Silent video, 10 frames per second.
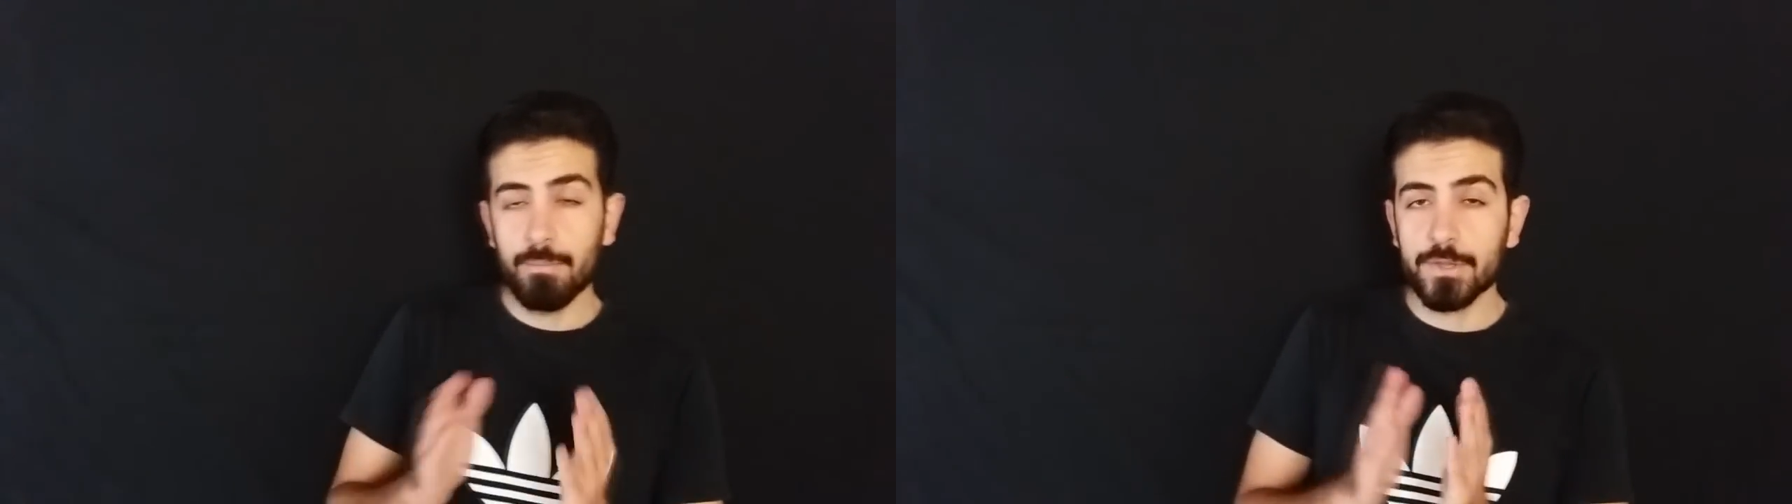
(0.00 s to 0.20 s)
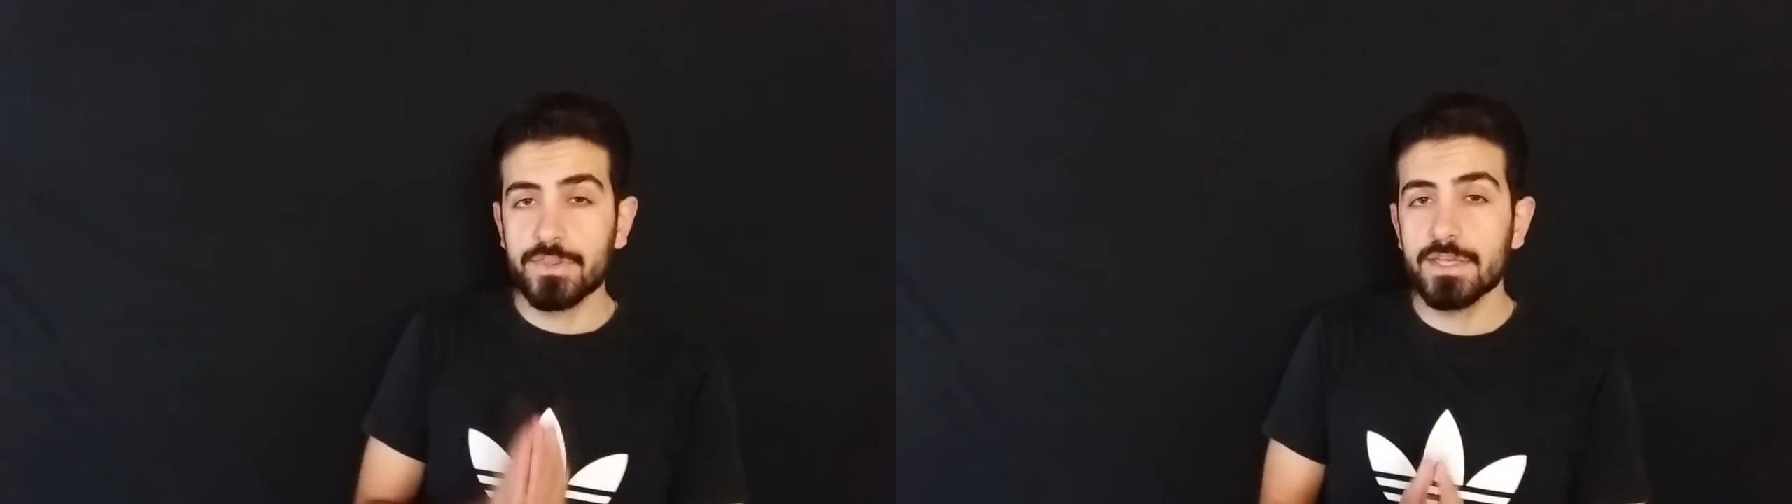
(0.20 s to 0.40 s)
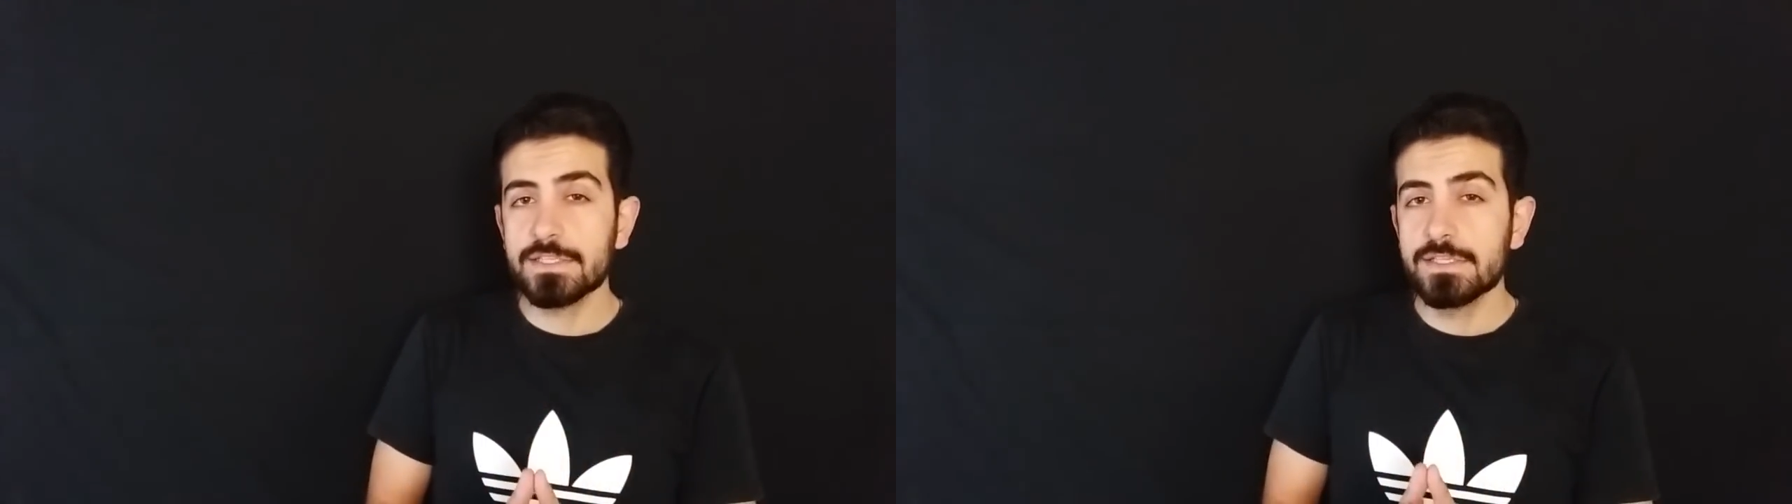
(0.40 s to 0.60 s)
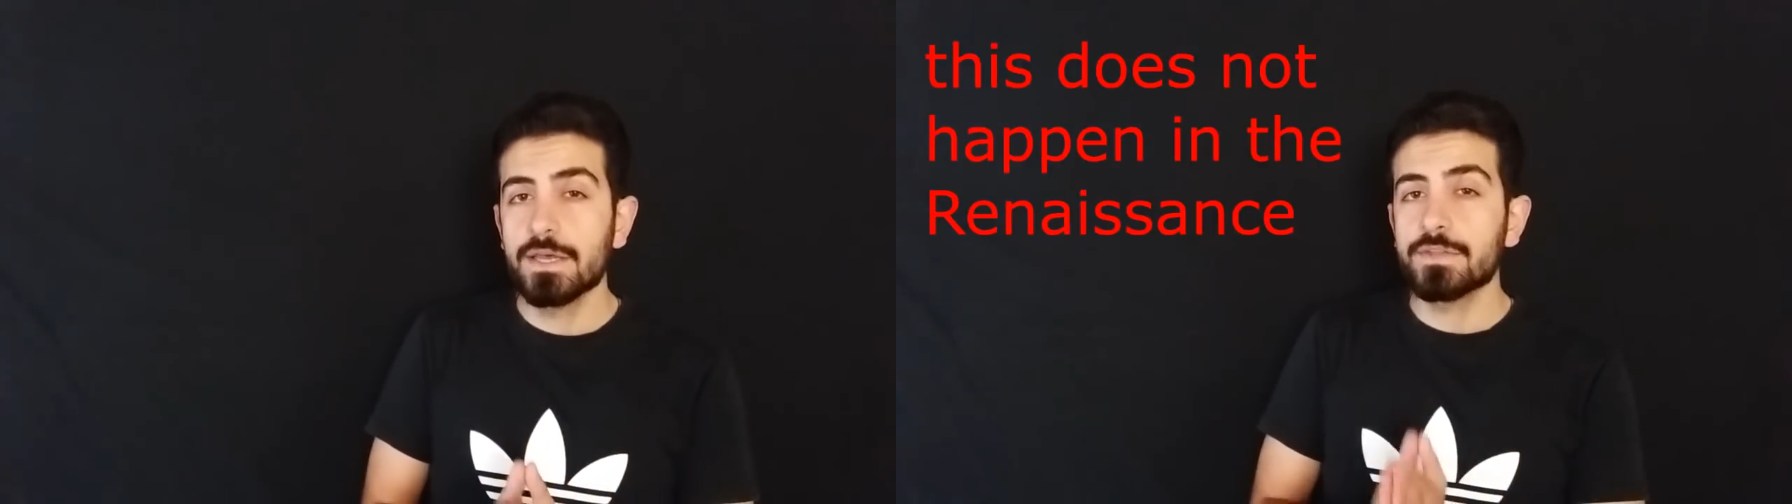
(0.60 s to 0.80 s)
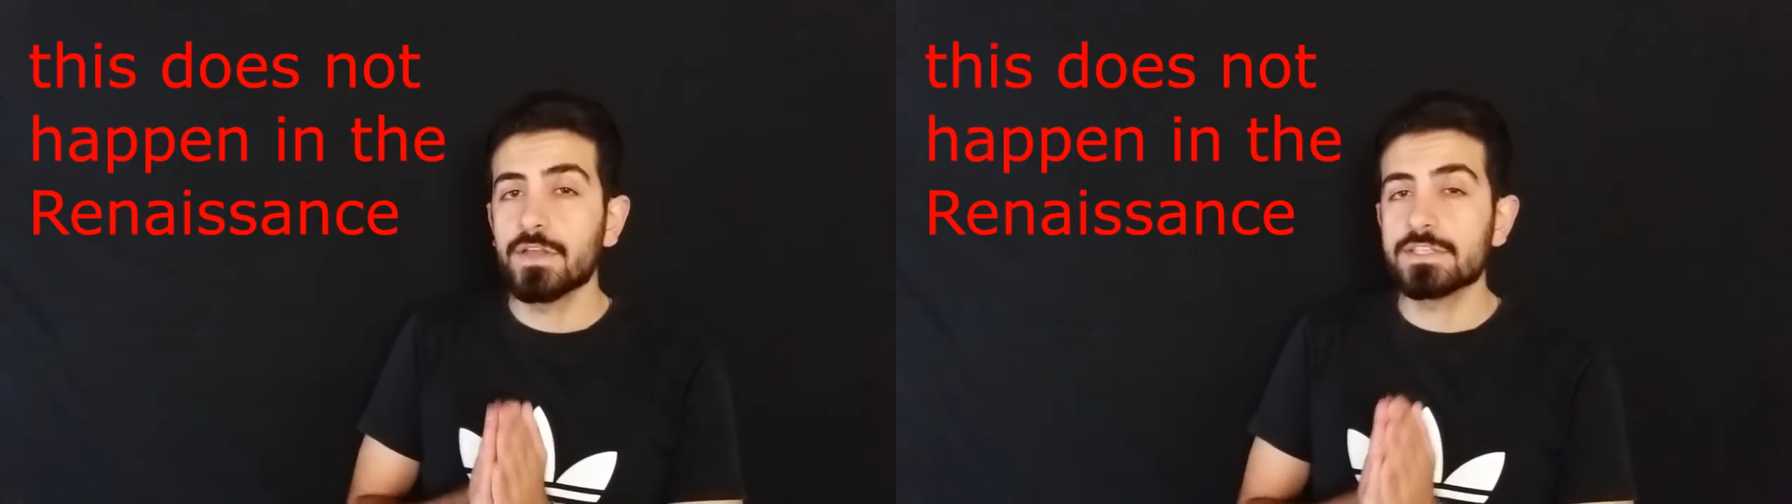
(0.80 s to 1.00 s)
But this
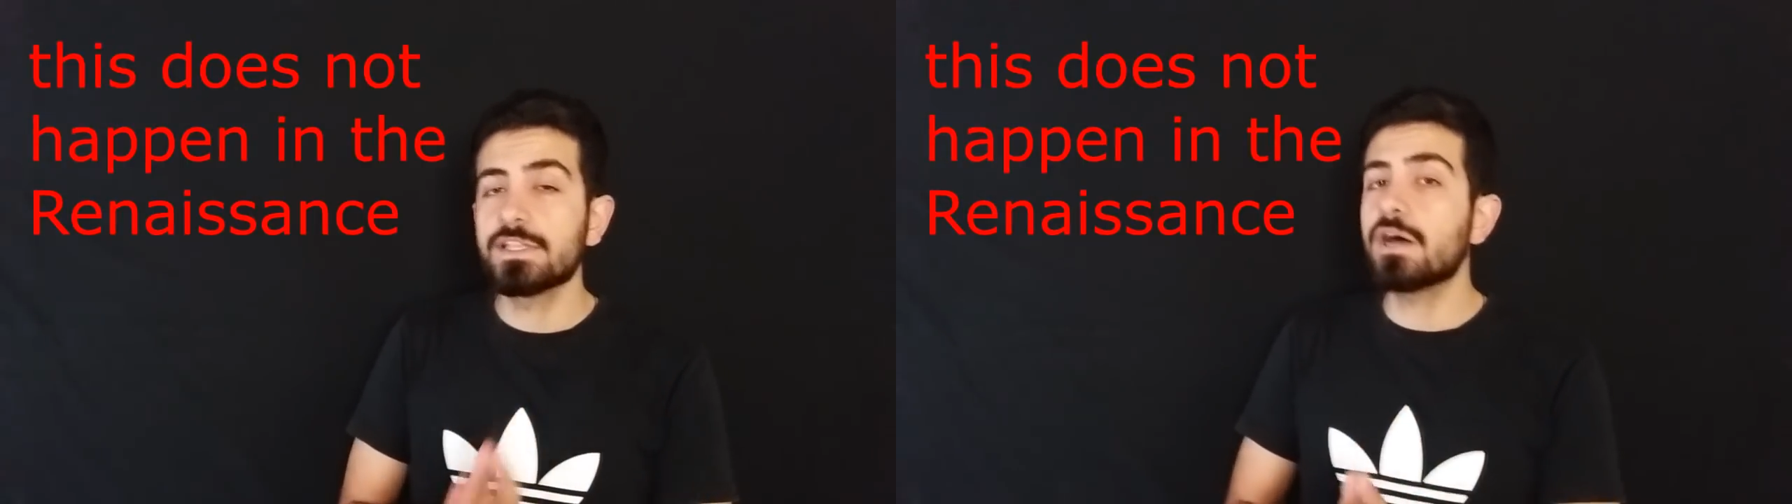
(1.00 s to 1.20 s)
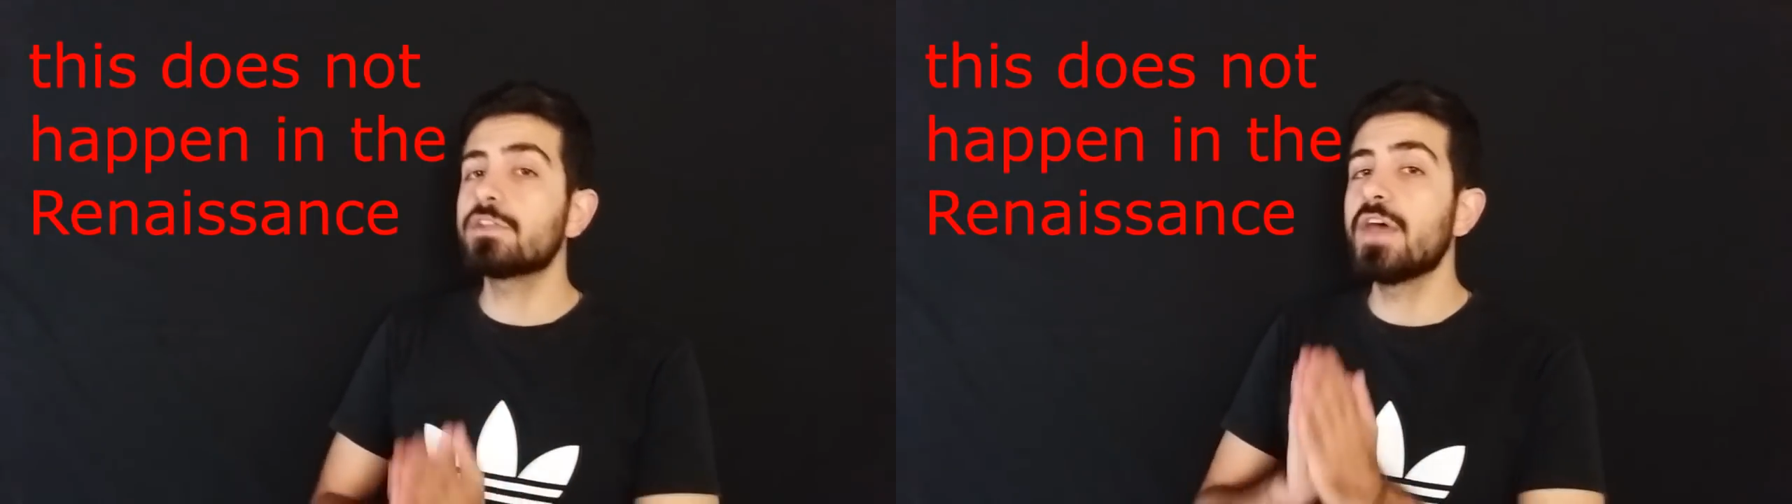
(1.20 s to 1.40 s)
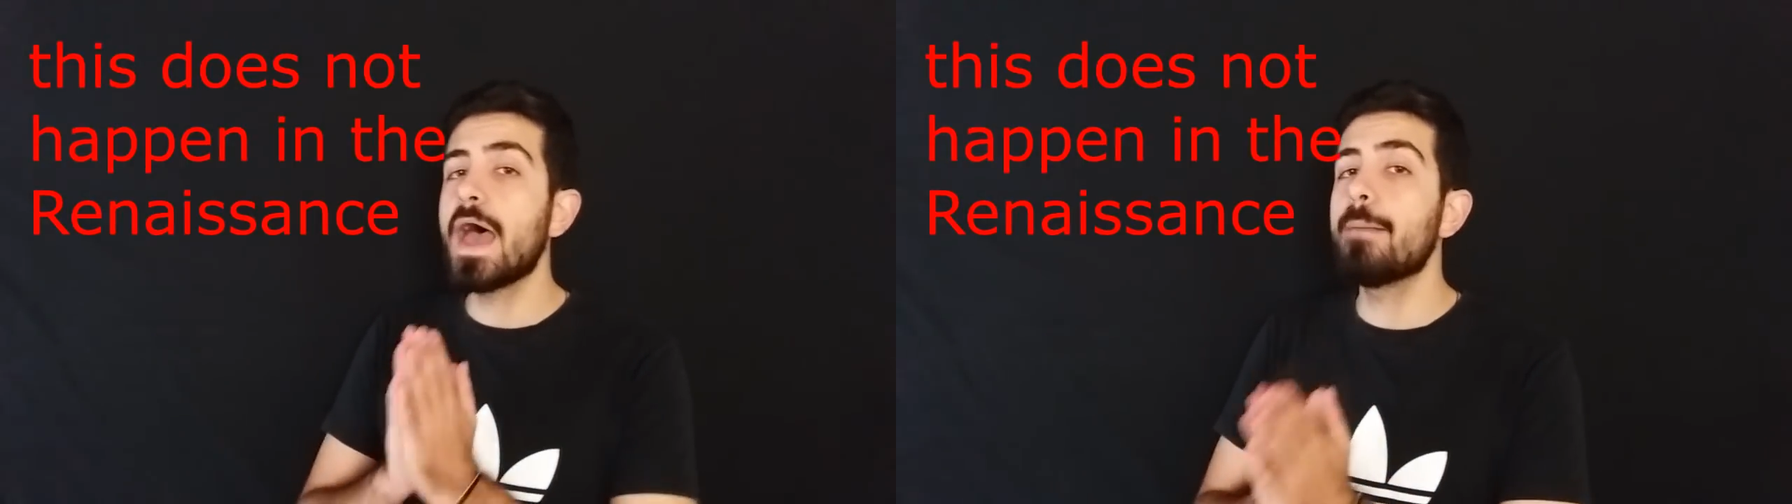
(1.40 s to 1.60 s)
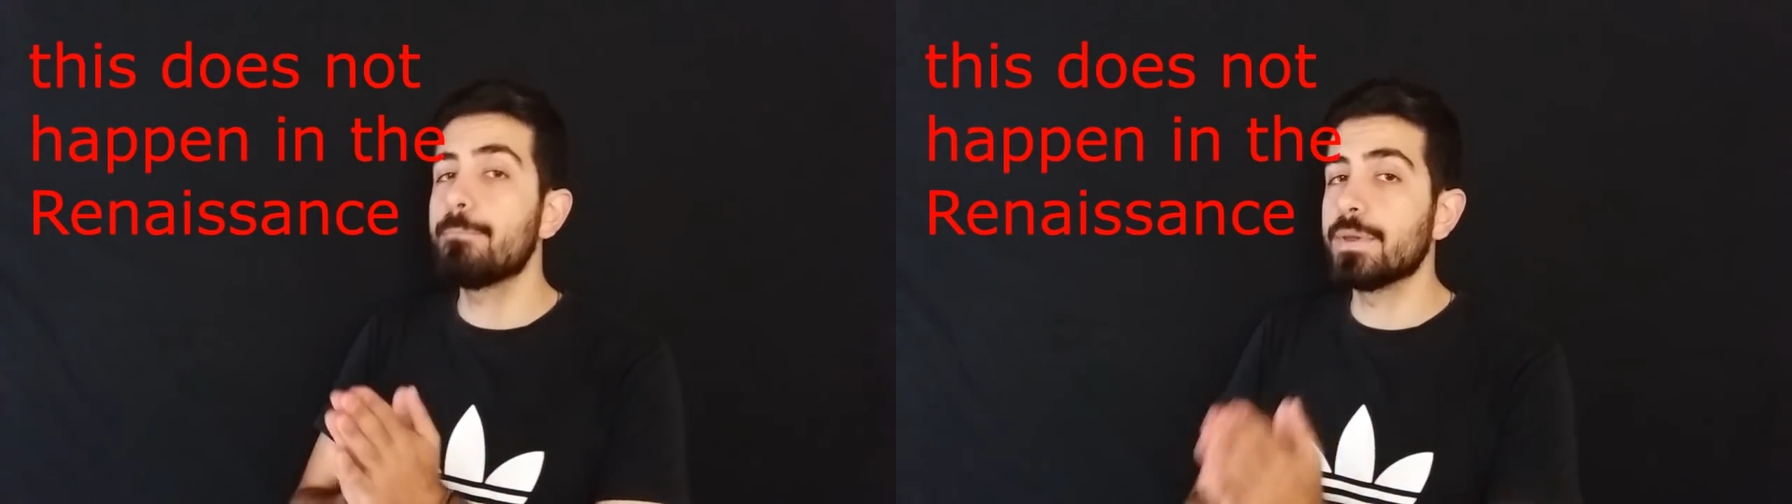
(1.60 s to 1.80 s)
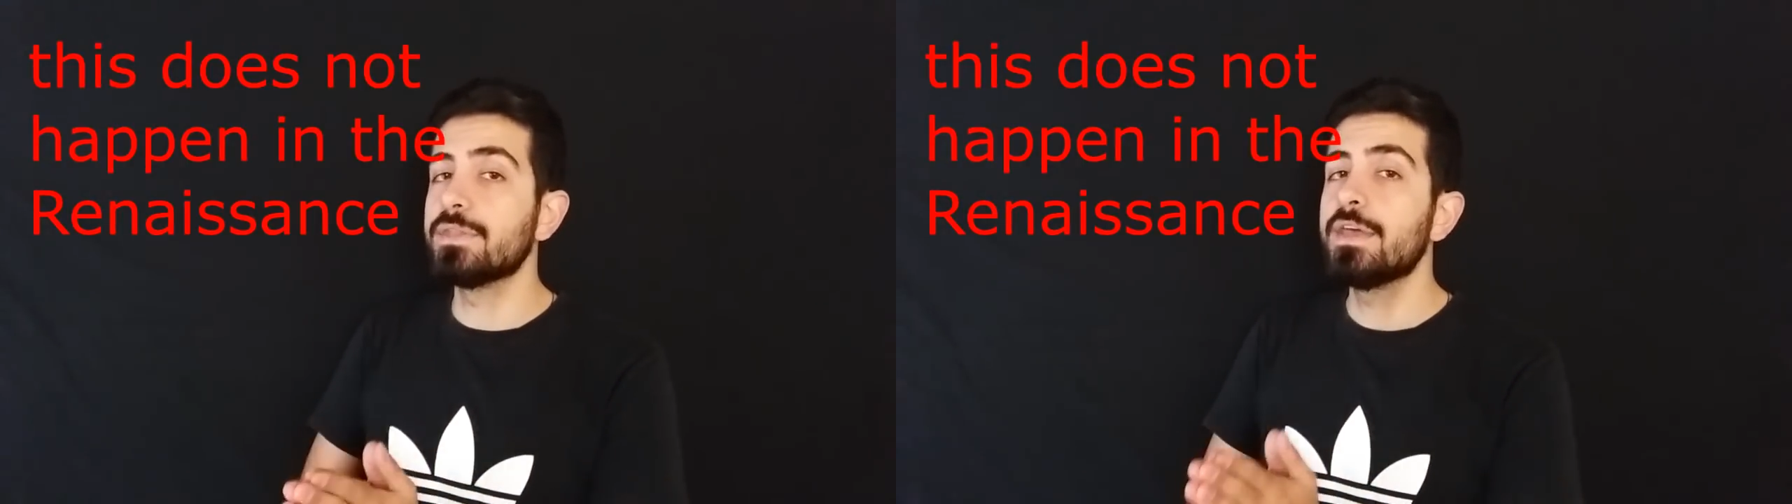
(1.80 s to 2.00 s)
does not
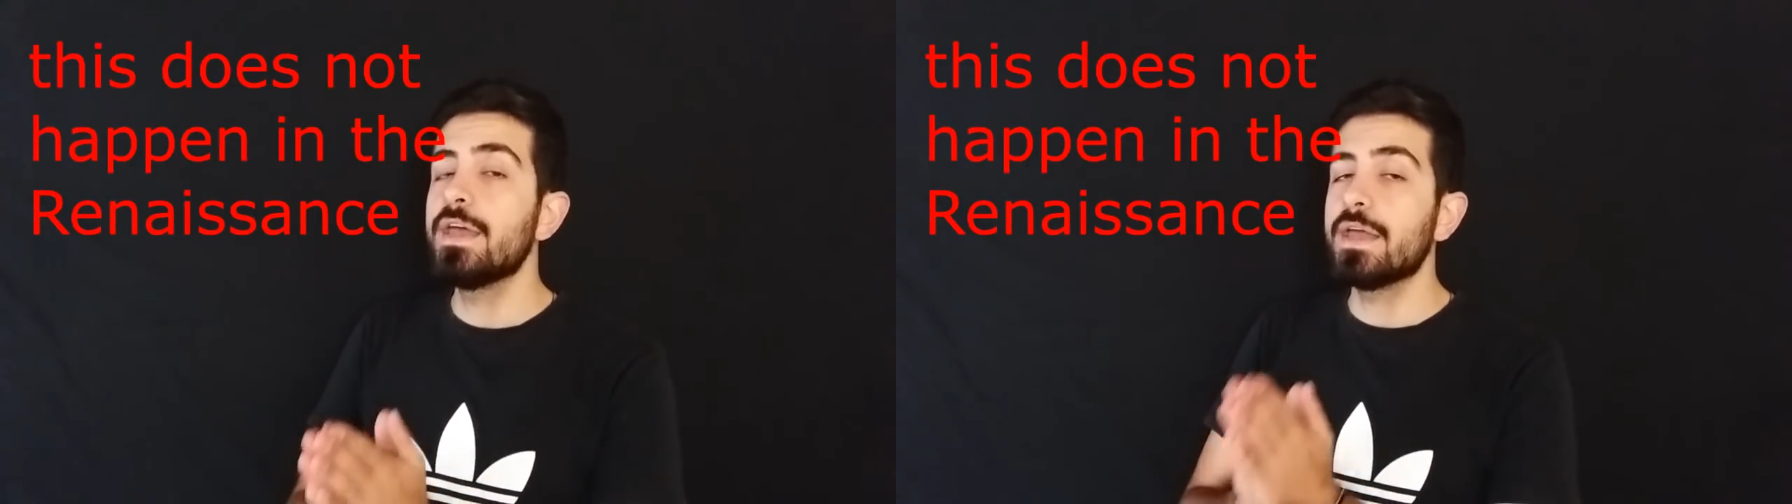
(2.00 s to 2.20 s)
happen